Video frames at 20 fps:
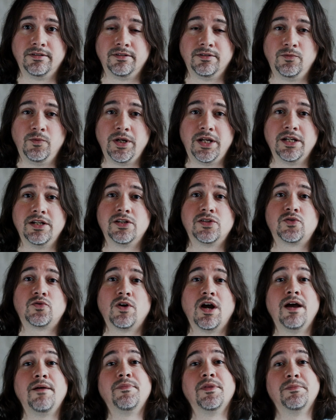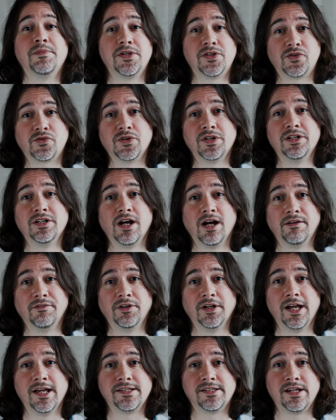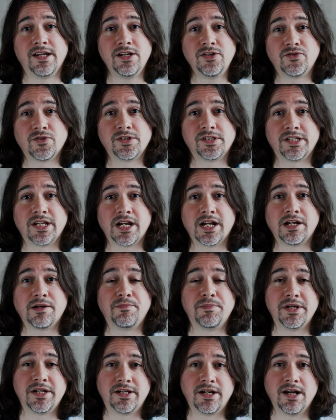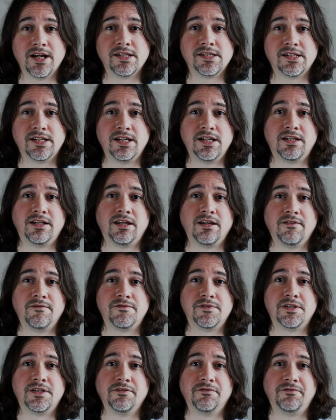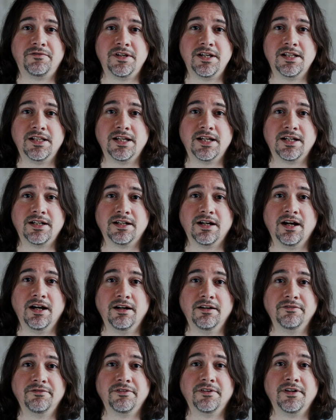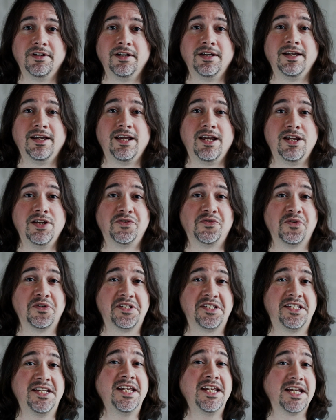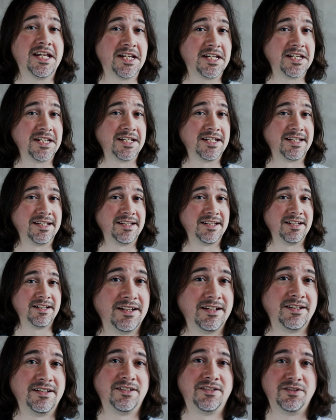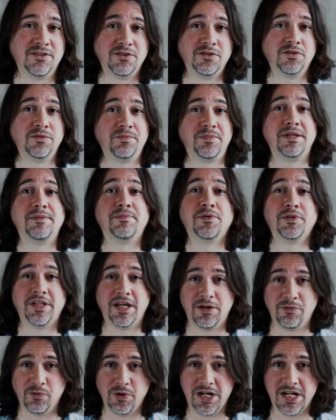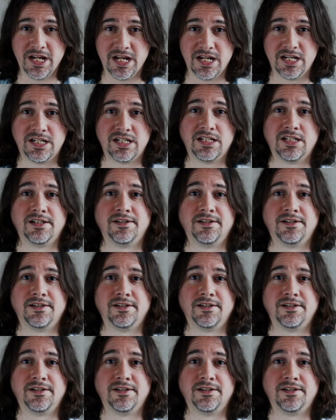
We can describe the mystery novel as interesting because it gives the feeling of interested to people that read it.